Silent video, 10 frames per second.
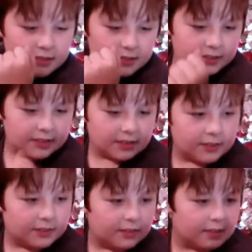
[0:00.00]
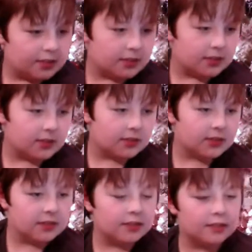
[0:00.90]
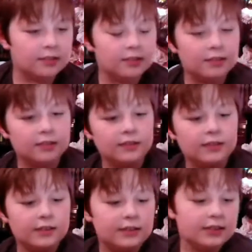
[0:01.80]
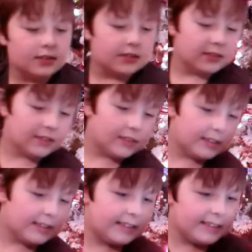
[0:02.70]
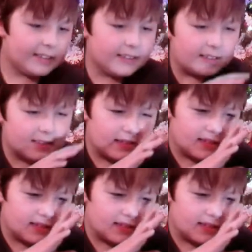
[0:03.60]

(not speaking)